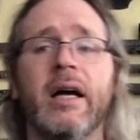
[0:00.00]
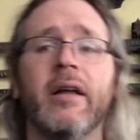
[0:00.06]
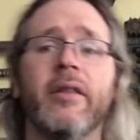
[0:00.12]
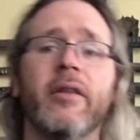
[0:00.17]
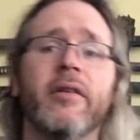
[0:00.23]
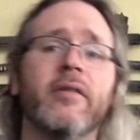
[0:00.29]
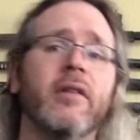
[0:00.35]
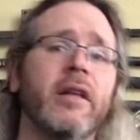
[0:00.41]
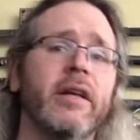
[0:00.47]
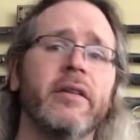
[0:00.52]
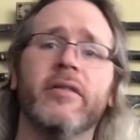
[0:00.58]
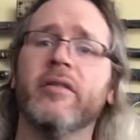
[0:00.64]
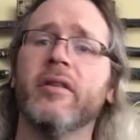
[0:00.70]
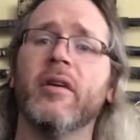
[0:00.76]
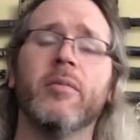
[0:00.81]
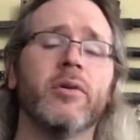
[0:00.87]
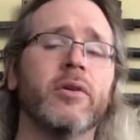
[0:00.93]
This
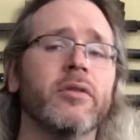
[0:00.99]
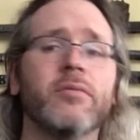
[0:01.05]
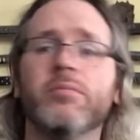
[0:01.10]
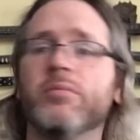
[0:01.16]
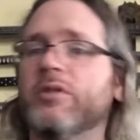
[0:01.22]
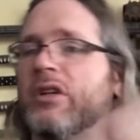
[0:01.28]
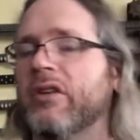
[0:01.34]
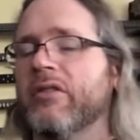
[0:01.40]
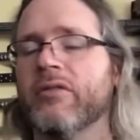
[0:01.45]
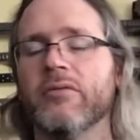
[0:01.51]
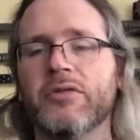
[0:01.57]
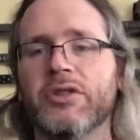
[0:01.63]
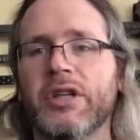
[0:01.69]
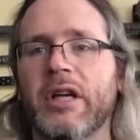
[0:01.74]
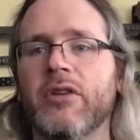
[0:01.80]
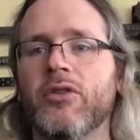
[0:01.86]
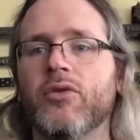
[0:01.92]
lightsaber doesn't
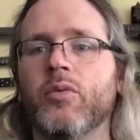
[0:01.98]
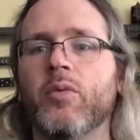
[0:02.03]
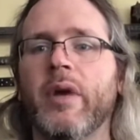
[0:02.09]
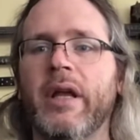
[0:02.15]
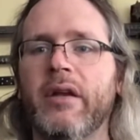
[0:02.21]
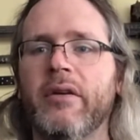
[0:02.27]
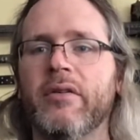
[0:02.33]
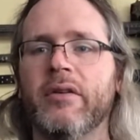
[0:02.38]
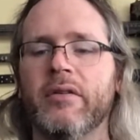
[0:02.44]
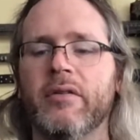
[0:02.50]
change weight,